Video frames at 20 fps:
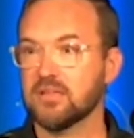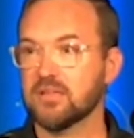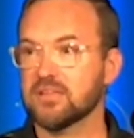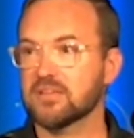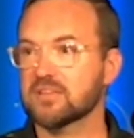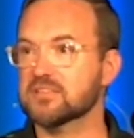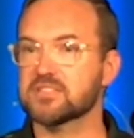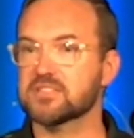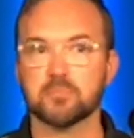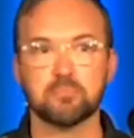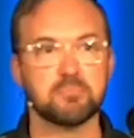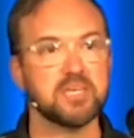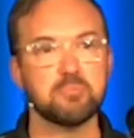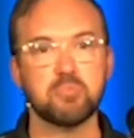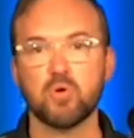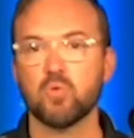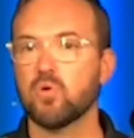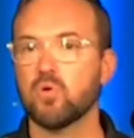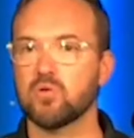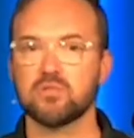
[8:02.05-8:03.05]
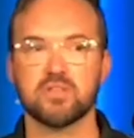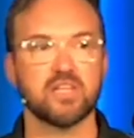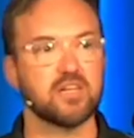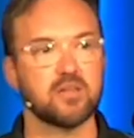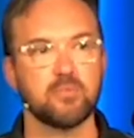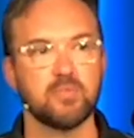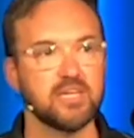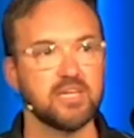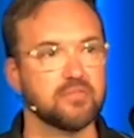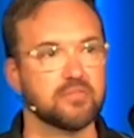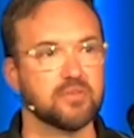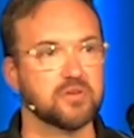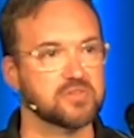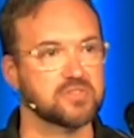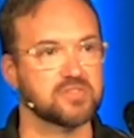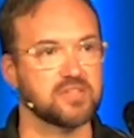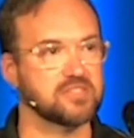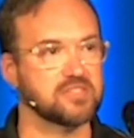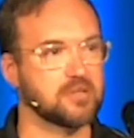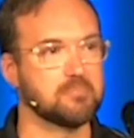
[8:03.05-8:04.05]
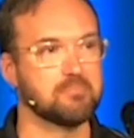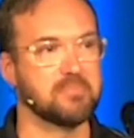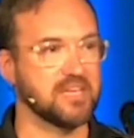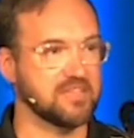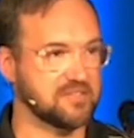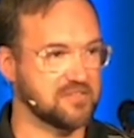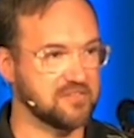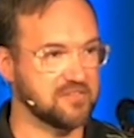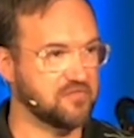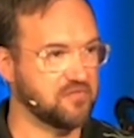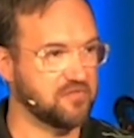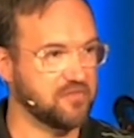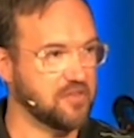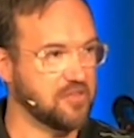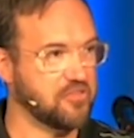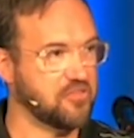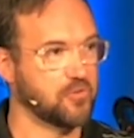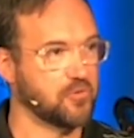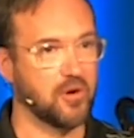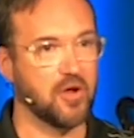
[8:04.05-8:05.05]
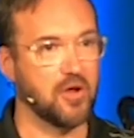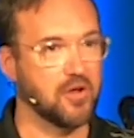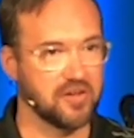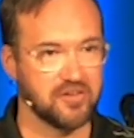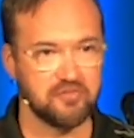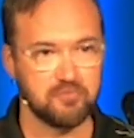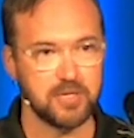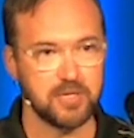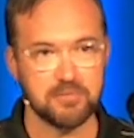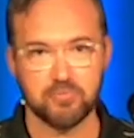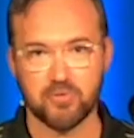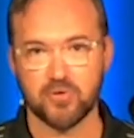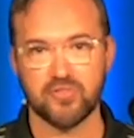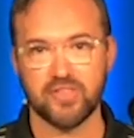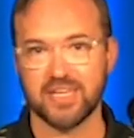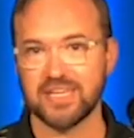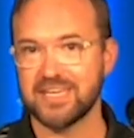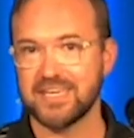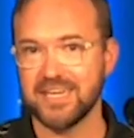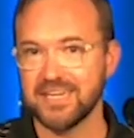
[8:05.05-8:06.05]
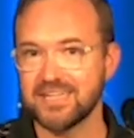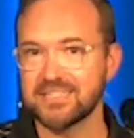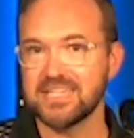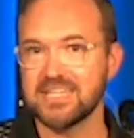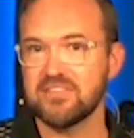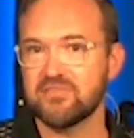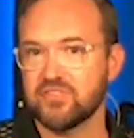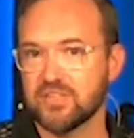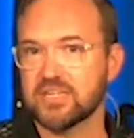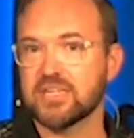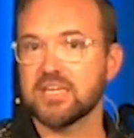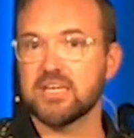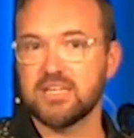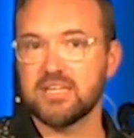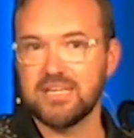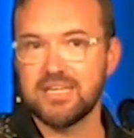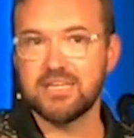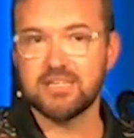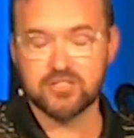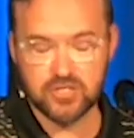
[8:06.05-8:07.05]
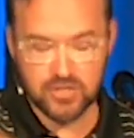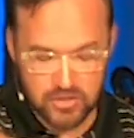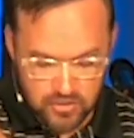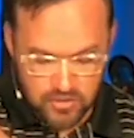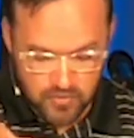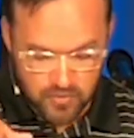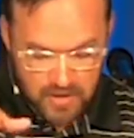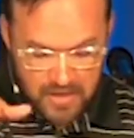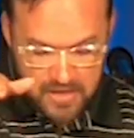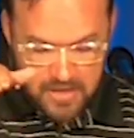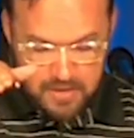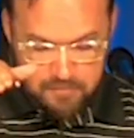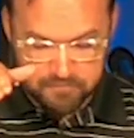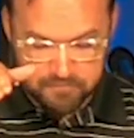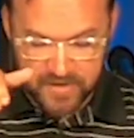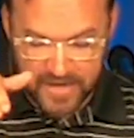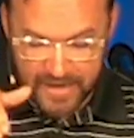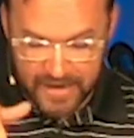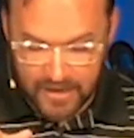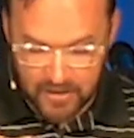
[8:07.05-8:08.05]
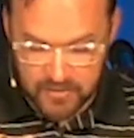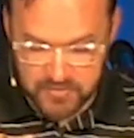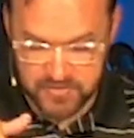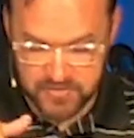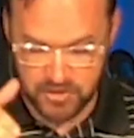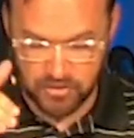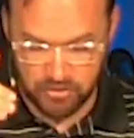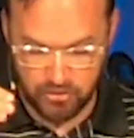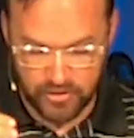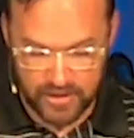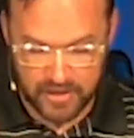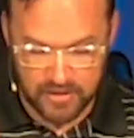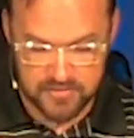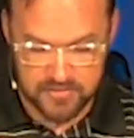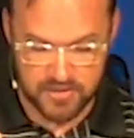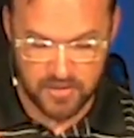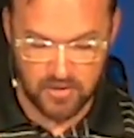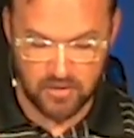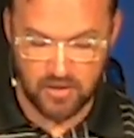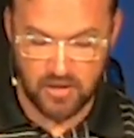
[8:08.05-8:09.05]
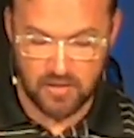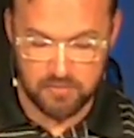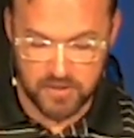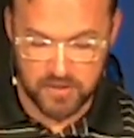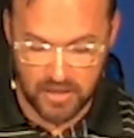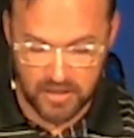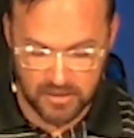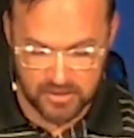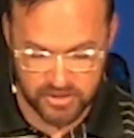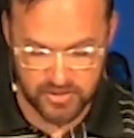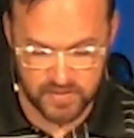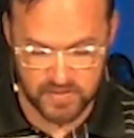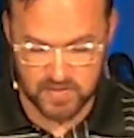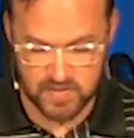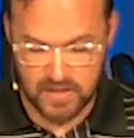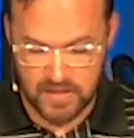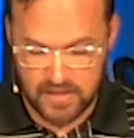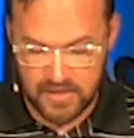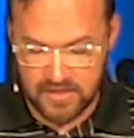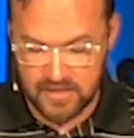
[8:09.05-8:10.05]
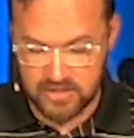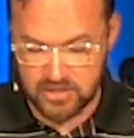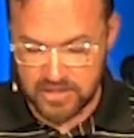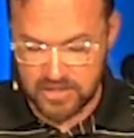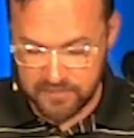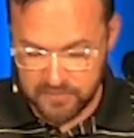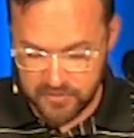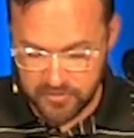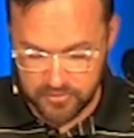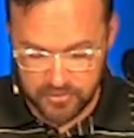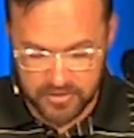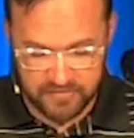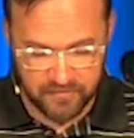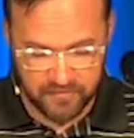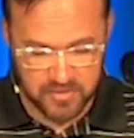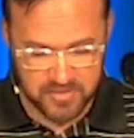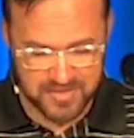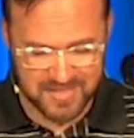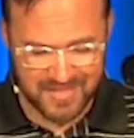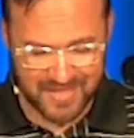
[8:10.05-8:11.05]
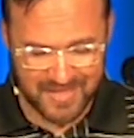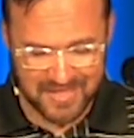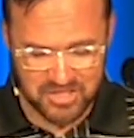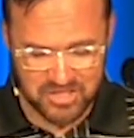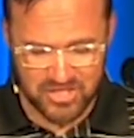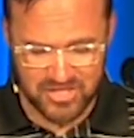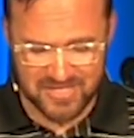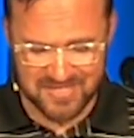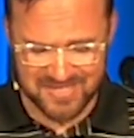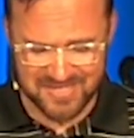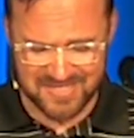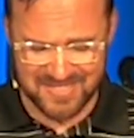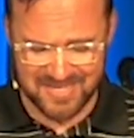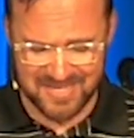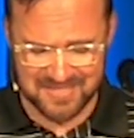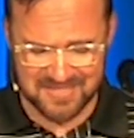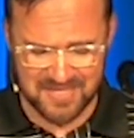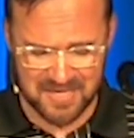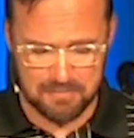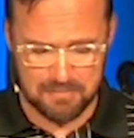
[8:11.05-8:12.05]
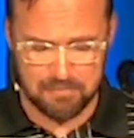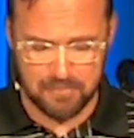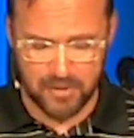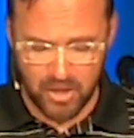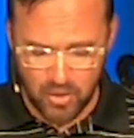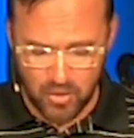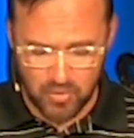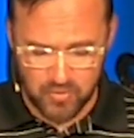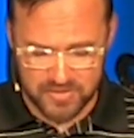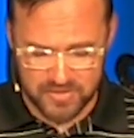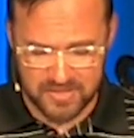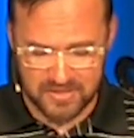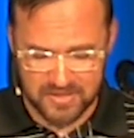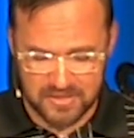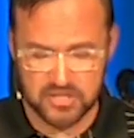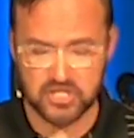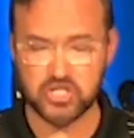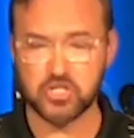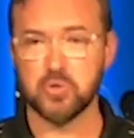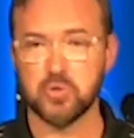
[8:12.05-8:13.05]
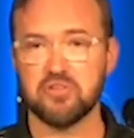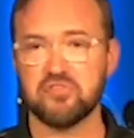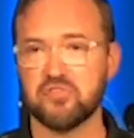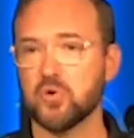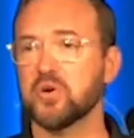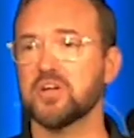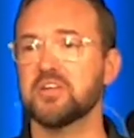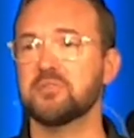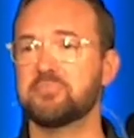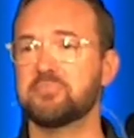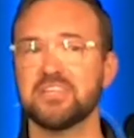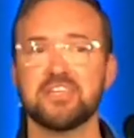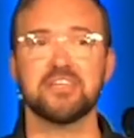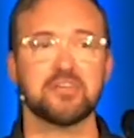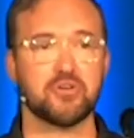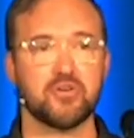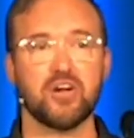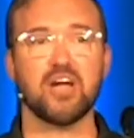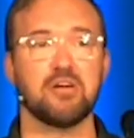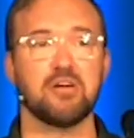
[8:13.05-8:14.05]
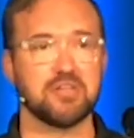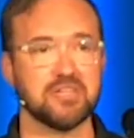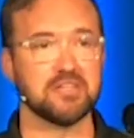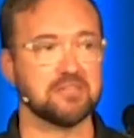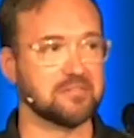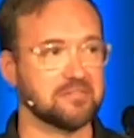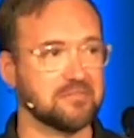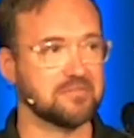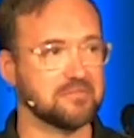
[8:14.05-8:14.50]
Because the people won't let him in. There's such a mess of a throng of people, they can't even get into the house. The crowds are obnoxious. In chapter 3, verse 9, Jesus takes a boat to avoid being crowded.